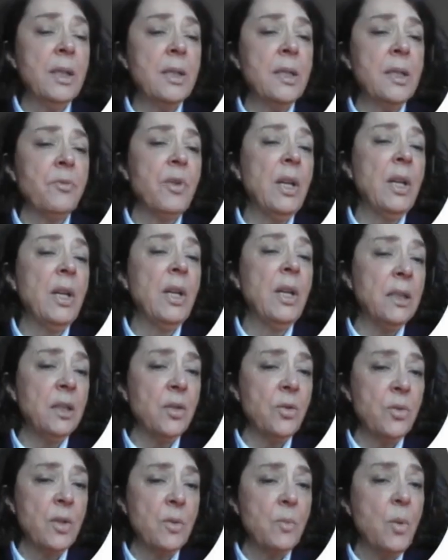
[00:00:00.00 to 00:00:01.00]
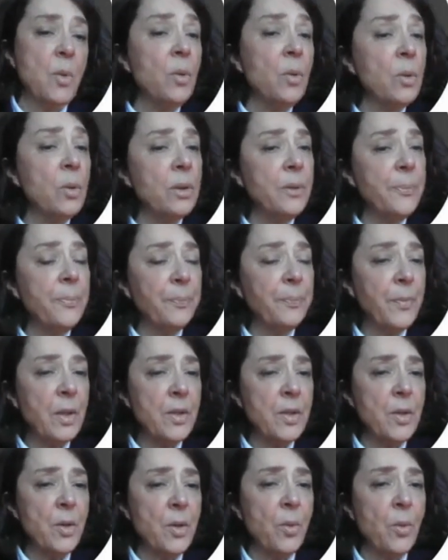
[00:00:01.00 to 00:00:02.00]
related to smoke.
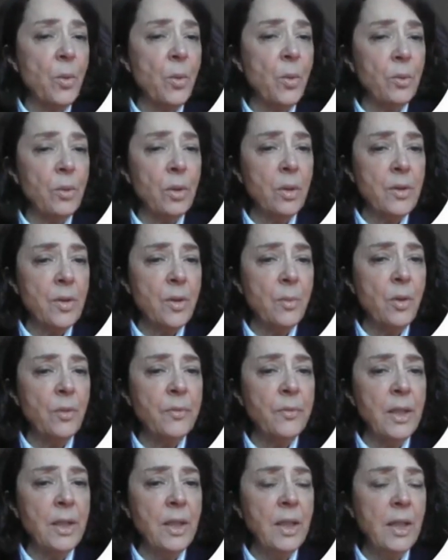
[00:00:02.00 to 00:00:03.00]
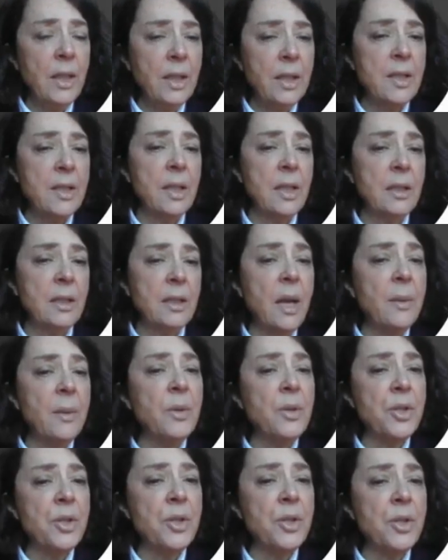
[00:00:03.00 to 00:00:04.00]
So some of is the
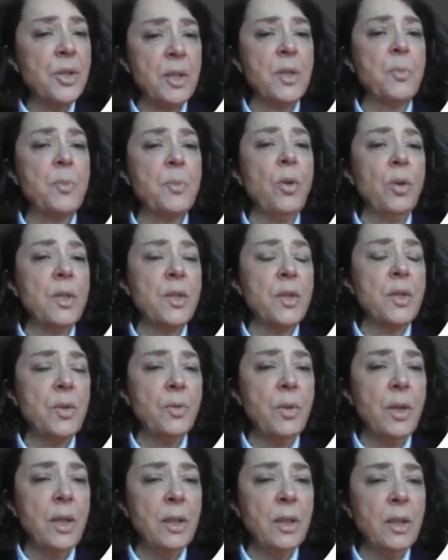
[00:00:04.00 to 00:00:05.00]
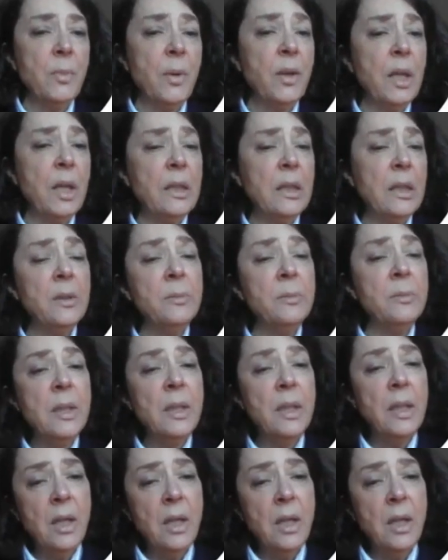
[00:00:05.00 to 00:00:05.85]
damage that the smoke is doing in the epithelium,